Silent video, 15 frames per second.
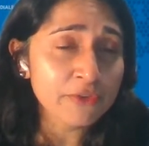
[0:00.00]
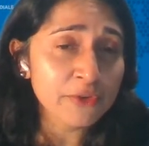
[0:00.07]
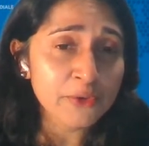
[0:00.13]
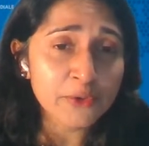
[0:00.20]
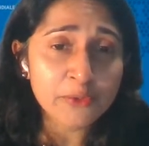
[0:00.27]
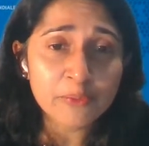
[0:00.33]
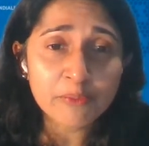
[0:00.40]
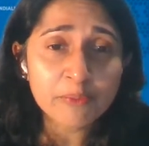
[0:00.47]

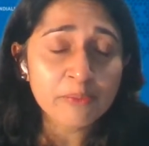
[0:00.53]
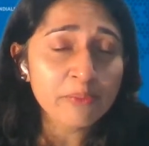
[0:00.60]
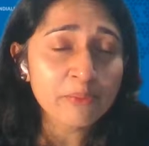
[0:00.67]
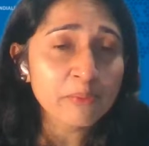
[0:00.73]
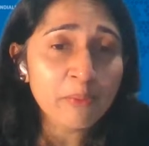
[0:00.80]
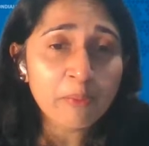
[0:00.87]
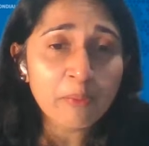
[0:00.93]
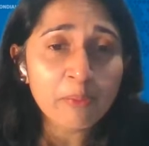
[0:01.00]
through
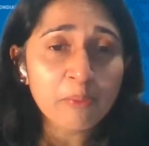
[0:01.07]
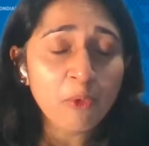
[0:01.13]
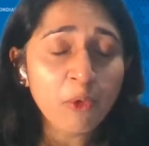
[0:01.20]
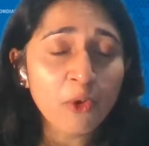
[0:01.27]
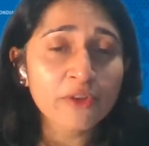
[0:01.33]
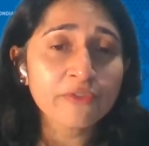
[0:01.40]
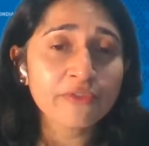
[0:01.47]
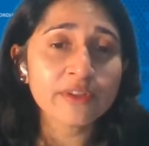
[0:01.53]

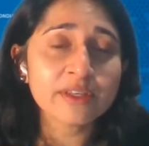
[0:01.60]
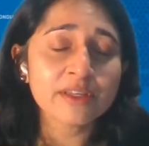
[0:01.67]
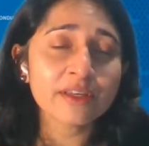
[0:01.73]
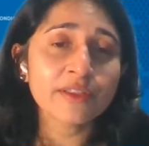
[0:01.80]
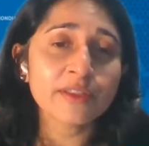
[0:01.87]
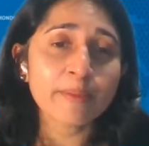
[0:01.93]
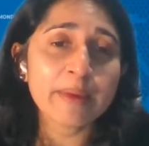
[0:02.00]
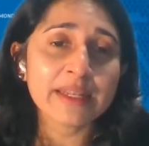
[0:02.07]
all of
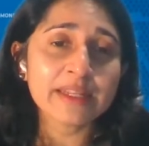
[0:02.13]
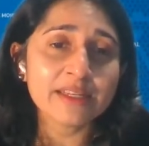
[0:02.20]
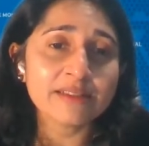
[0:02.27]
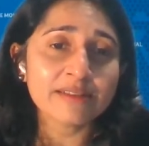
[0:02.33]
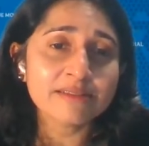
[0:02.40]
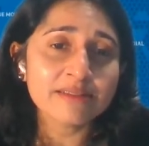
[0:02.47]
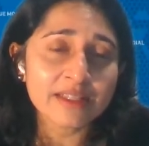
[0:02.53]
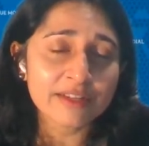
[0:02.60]
the
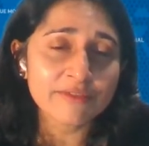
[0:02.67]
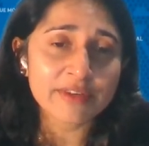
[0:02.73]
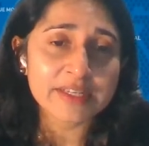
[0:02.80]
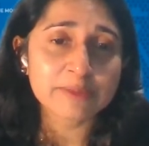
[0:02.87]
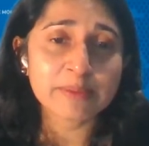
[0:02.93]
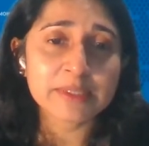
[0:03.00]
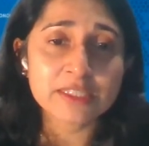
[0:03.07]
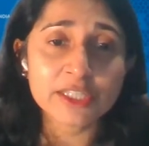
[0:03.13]
many
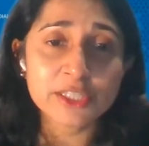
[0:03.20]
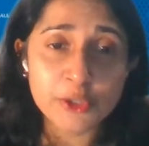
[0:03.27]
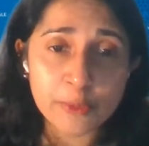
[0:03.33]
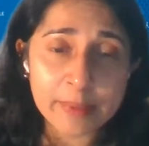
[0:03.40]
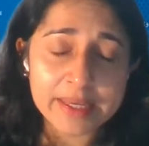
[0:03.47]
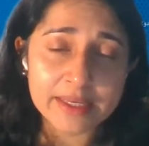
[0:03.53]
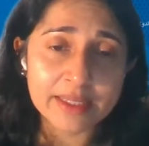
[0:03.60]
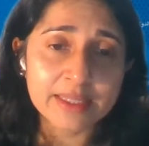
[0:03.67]
investments that
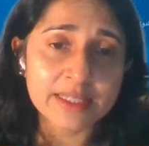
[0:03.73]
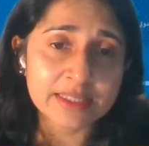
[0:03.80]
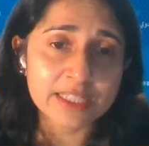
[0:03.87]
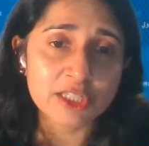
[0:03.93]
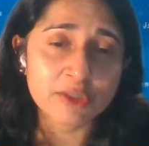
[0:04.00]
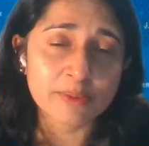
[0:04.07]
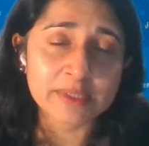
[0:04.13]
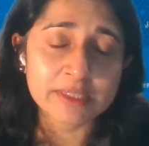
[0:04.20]
you make in the
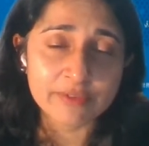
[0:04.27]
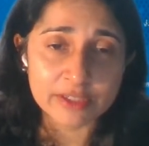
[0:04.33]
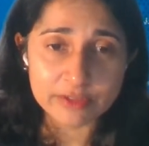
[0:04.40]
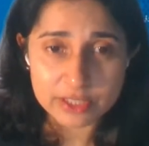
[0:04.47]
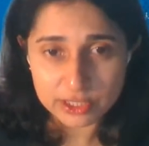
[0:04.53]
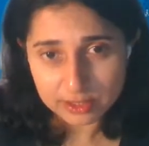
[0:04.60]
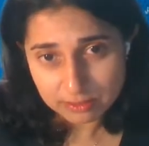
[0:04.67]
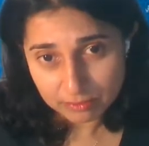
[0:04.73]
East Asia Pacific
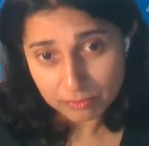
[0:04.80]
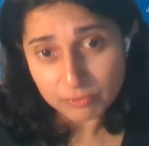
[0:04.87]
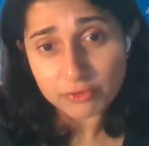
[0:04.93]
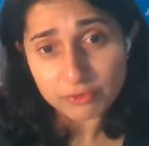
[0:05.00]
region.